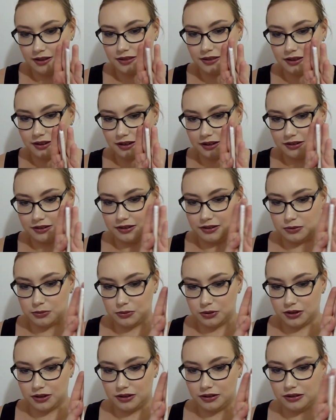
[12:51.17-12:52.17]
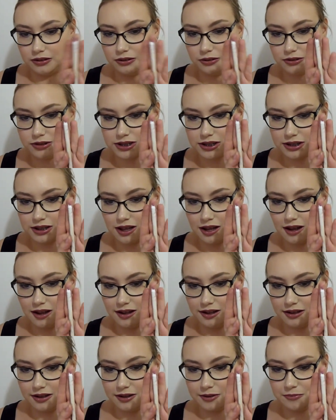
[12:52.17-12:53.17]
That is what it looks
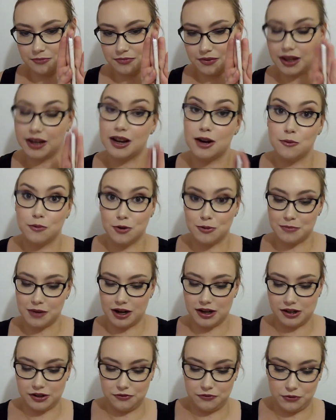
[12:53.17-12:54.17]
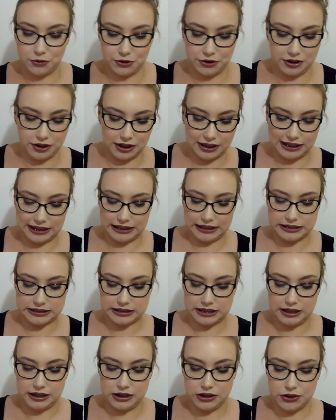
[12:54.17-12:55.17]
like, and I will mark it for you guys
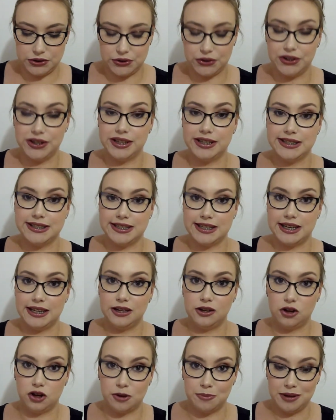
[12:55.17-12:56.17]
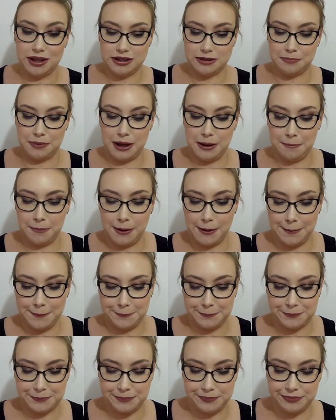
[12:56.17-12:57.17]
so you can see on a piece of paper.
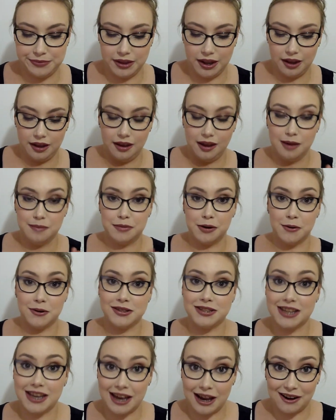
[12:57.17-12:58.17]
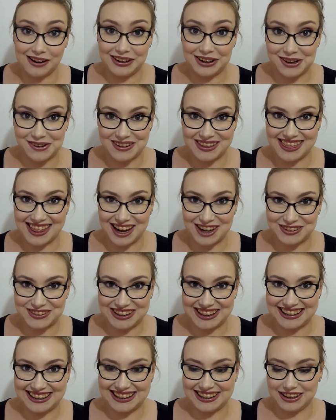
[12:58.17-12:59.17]
But we'll see how I go with that
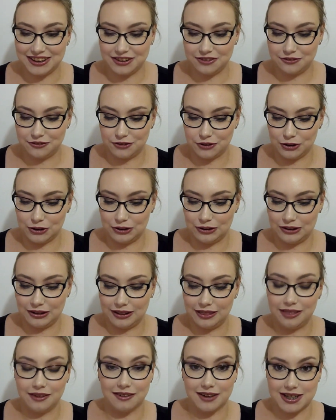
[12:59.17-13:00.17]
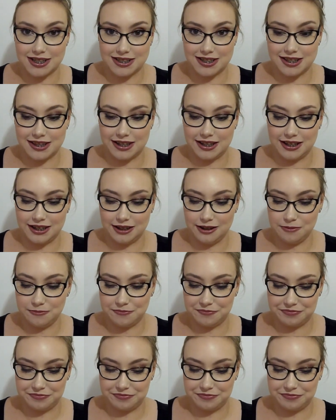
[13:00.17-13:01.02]
one for the rest of the year.